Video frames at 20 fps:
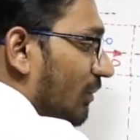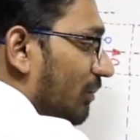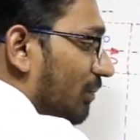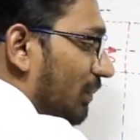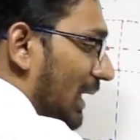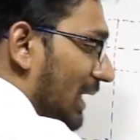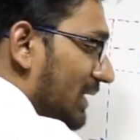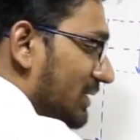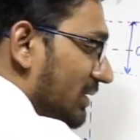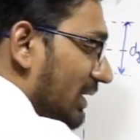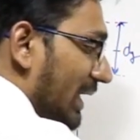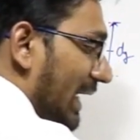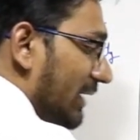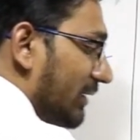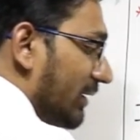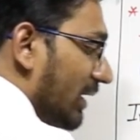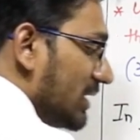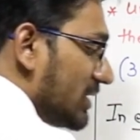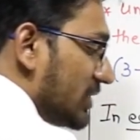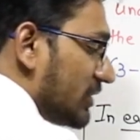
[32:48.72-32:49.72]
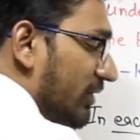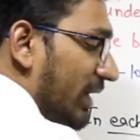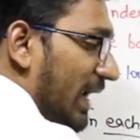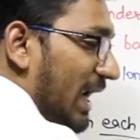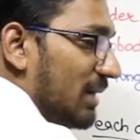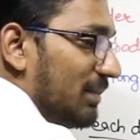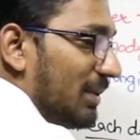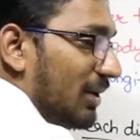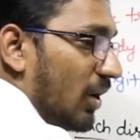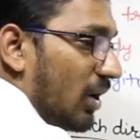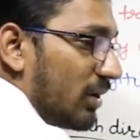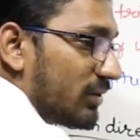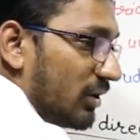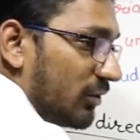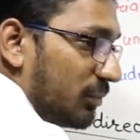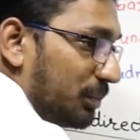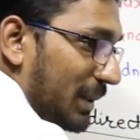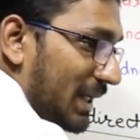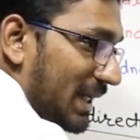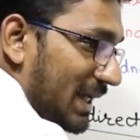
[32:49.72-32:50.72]
plus lateral strain because
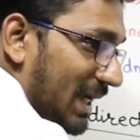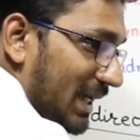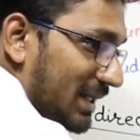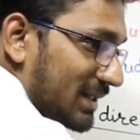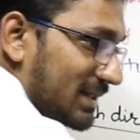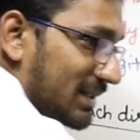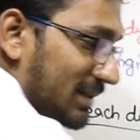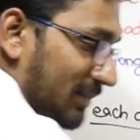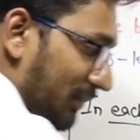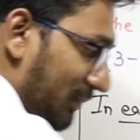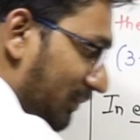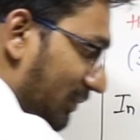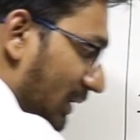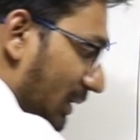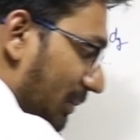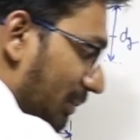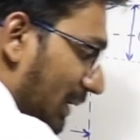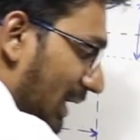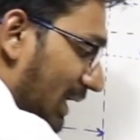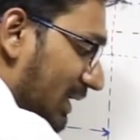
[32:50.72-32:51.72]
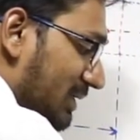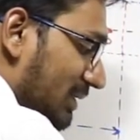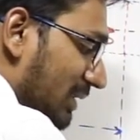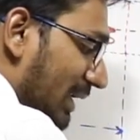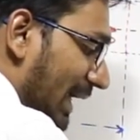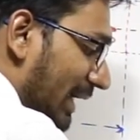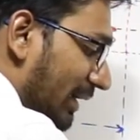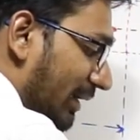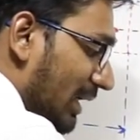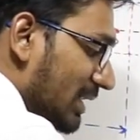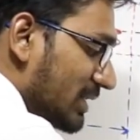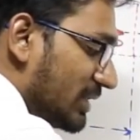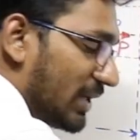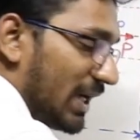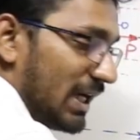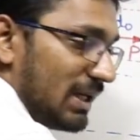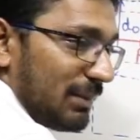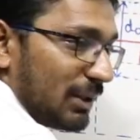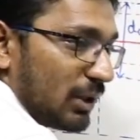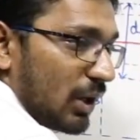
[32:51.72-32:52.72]
of Px plus lateral
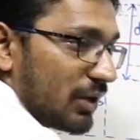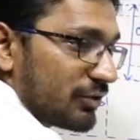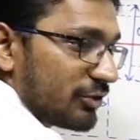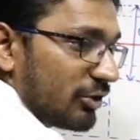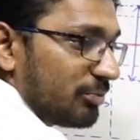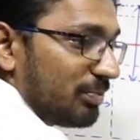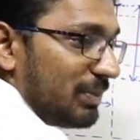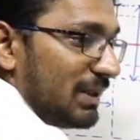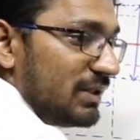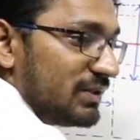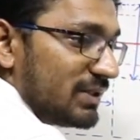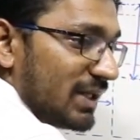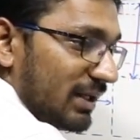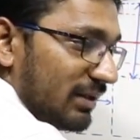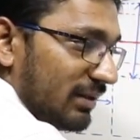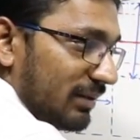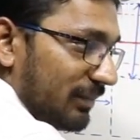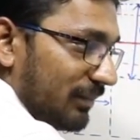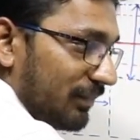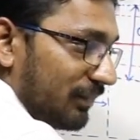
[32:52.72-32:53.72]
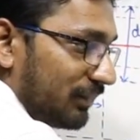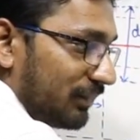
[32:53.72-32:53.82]
strain because of Pz.